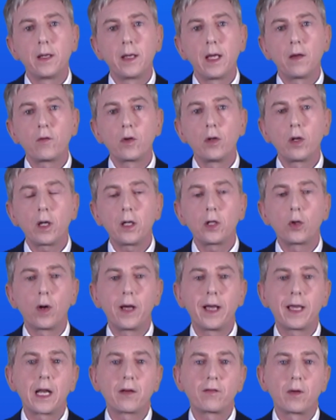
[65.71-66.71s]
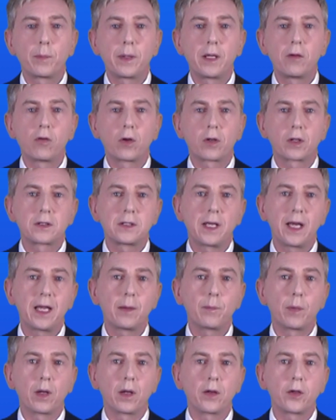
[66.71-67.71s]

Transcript: if you look at your A-level periodic table,